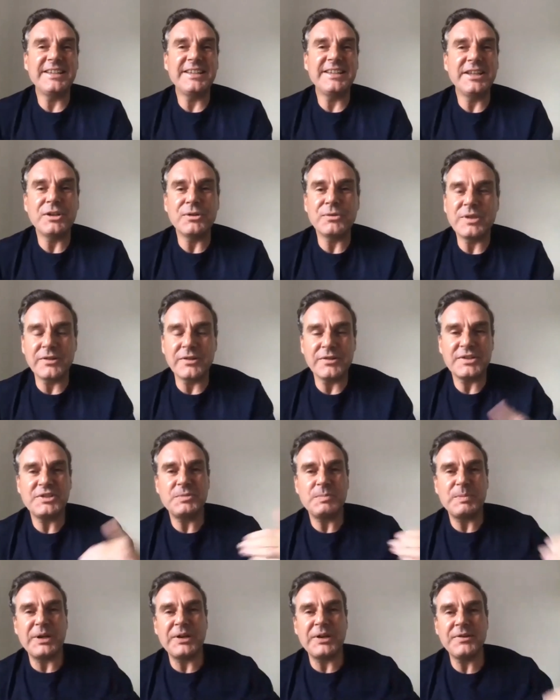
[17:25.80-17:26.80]
you know they're
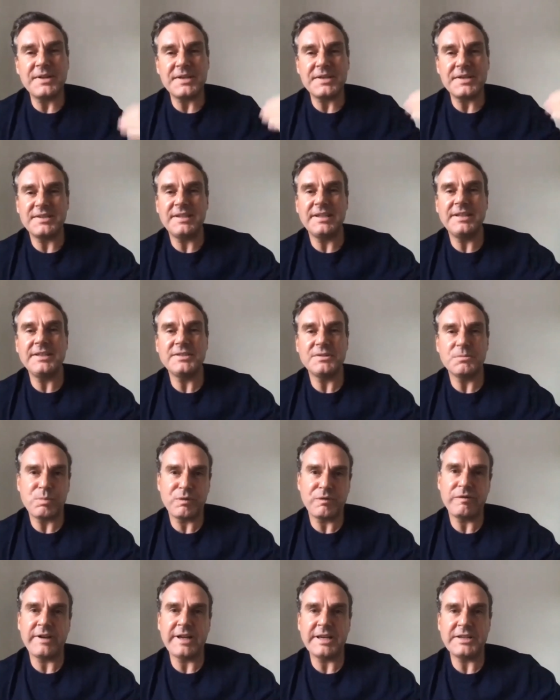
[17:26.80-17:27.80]
experienced, seasoned
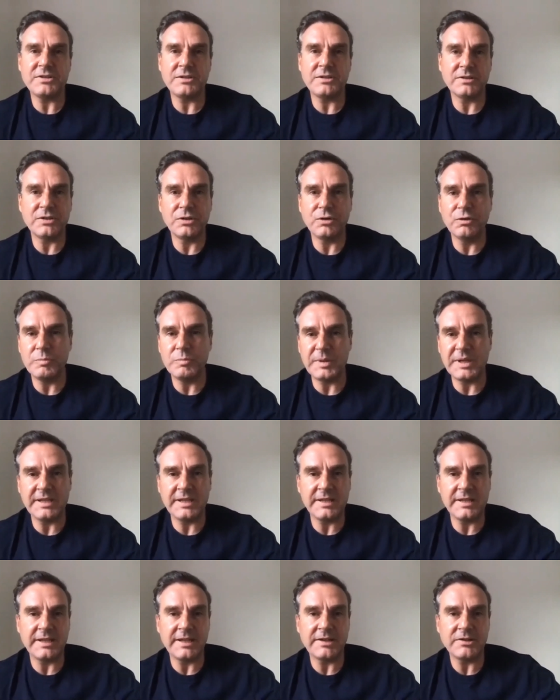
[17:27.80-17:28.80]
professionals who've been in the